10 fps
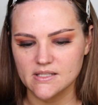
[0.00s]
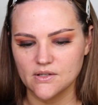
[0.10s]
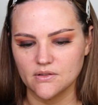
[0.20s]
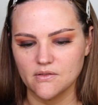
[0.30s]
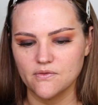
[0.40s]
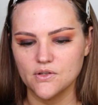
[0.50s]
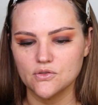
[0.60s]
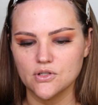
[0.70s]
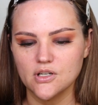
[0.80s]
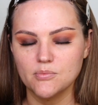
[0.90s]
this out in the
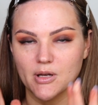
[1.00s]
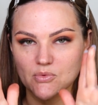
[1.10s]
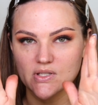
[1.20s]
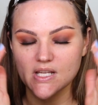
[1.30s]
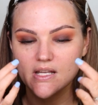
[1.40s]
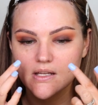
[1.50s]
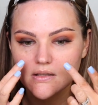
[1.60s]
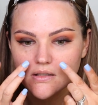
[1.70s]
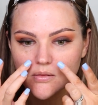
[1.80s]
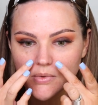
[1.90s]
future, but I'm just taking
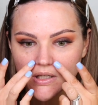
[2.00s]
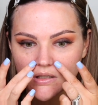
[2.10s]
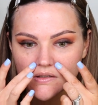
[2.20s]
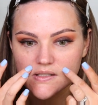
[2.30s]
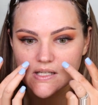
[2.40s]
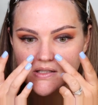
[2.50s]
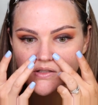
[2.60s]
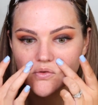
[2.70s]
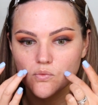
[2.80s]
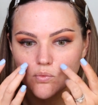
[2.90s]
a little bit, and it says
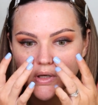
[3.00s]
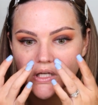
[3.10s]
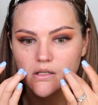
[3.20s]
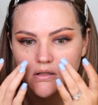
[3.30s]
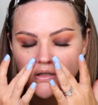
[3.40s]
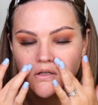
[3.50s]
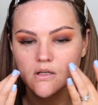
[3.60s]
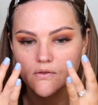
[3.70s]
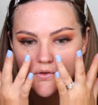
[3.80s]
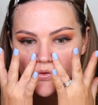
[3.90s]
to wait
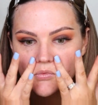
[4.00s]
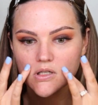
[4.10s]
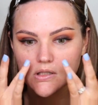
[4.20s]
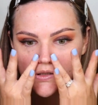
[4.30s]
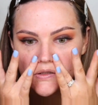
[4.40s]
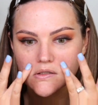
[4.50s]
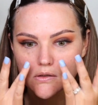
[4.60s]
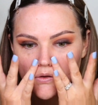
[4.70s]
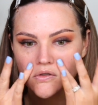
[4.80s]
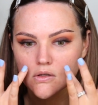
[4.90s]
a few minutes.
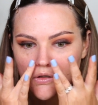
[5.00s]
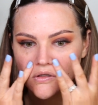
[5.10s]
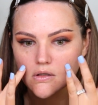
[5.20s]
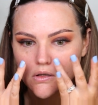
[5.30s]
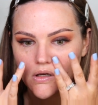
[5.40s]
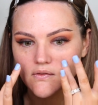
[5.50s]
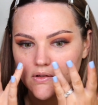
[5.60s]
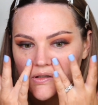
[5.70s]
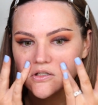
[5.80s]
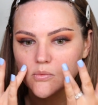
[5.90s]
I
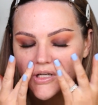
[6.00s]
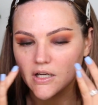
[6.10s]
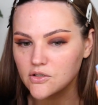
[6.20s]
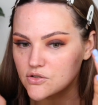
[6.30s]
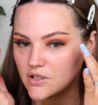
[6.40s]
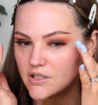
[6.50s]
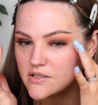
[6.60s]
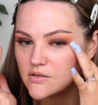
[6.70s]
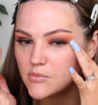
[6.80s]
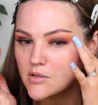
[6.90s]
have a little bit extra,
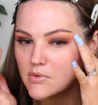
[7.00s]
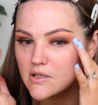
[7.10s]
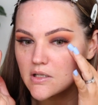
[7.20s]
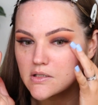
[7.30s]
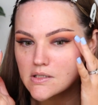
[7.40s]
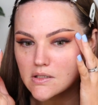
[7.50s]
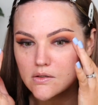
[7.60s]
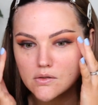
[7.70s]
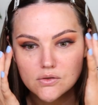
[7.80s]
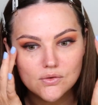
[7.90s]
so maybe let's
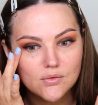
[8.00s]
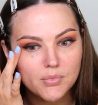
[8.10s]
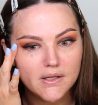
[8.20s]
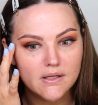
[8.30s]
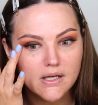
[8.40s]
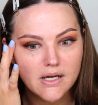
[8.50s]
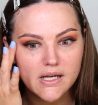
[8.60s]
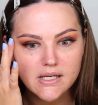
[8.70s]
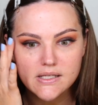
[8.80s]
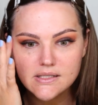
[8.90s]
do it by the
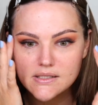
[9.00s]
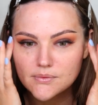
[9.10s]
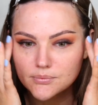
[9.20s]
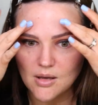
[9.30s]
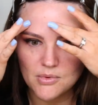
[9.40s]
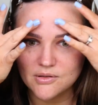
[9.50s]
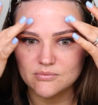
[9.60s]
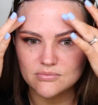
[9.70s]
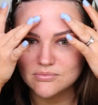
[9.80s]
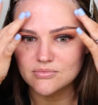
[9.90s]
eyes. How
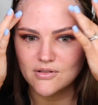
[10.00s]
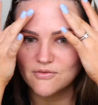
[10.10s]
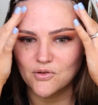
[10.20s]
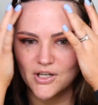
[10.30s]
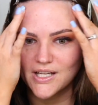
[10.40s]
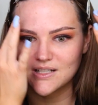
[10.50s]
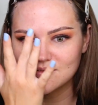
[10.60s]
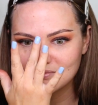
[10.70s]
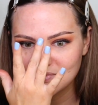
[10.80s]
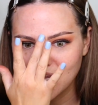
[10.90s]
about the forehead?
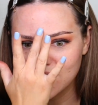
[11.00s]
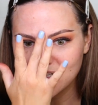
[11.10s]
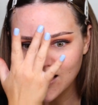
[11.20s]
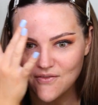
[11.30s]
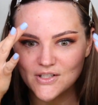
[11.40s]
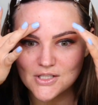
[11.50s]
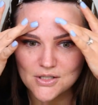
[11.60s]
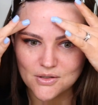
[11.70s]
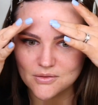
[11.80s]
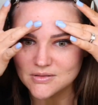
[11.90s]
And the 11
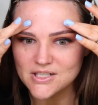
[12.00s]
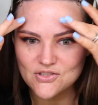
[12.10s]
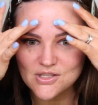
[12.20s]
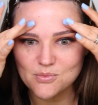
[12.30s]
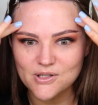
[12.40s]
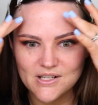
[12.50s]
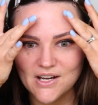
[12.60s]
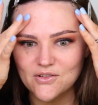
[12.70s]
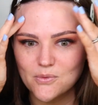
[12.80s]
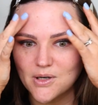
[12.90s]
too. Let's just put it
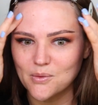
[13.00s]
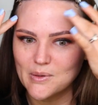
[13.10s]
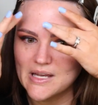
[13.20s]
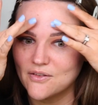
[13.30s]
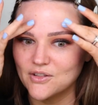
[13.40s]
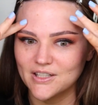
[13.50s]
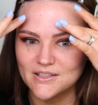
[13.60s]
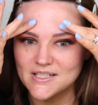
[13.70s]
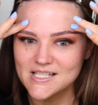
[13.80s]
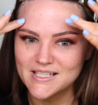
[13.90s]
everywhere we have
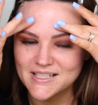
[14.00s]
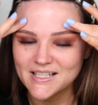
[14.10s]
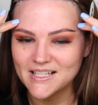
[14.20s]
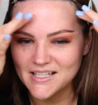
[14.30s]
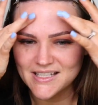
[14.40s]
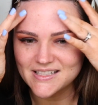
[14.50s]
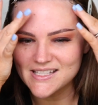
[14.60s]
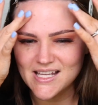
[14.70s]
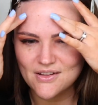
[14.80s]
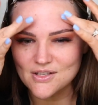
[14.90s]
wrinkles.
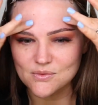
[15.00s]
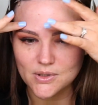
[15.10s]
See how this